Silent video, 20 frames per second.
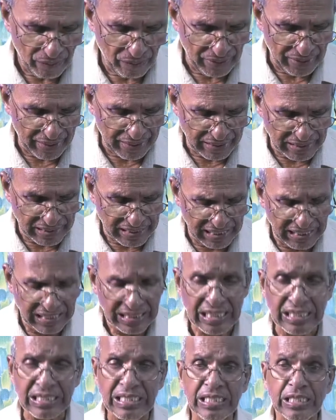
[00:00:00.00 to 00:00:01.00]
where
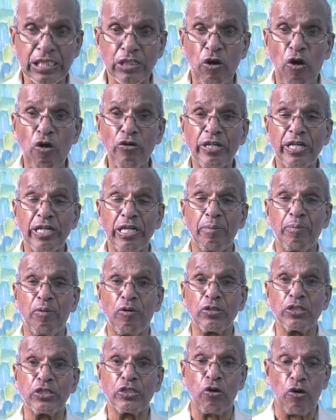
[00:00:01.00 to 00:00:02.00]
Jesus is talking
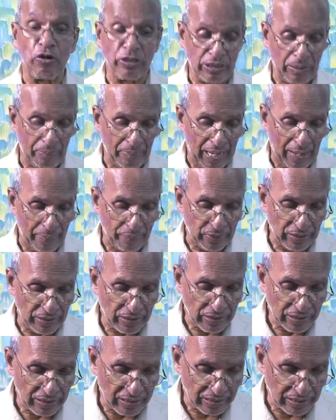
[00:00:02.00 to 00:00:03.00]
about John the
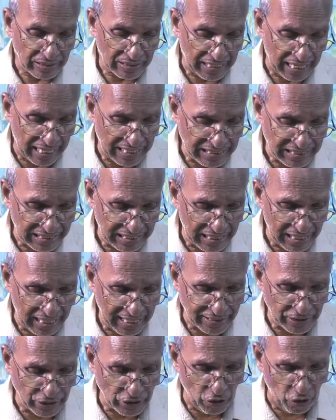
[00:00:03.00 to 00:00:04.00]
Baptist. He says here,
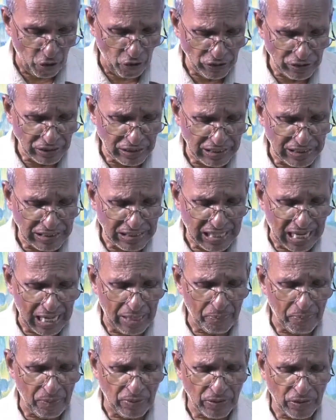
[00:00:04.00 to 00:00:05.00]
as John's
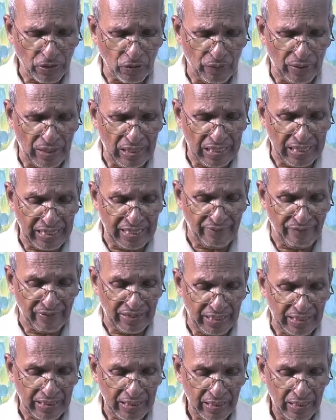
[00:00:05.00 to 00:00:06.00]
disciples were
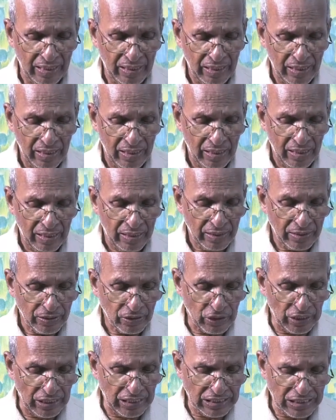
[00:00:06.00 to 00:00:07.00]
leaving,
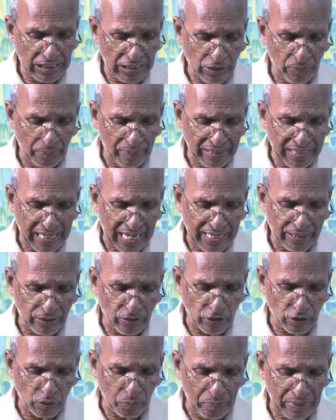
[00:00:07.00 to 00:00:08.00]
Jesus began
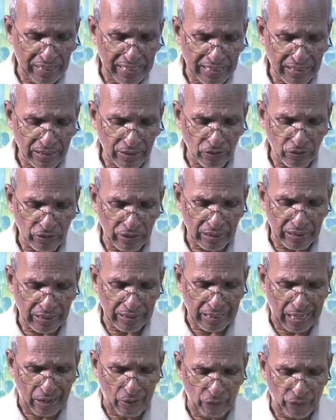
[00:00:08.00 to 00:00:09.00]
to speak to the
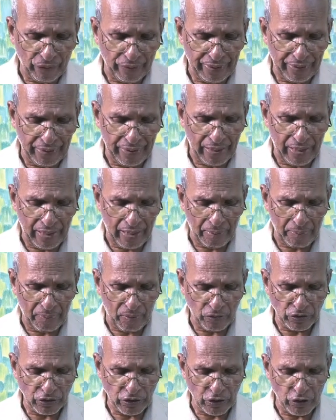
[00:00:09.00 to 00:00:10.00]
crowd
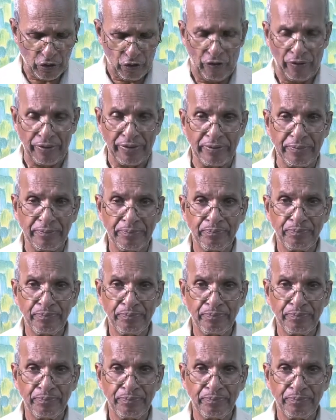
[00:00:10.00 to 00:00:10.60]
about John.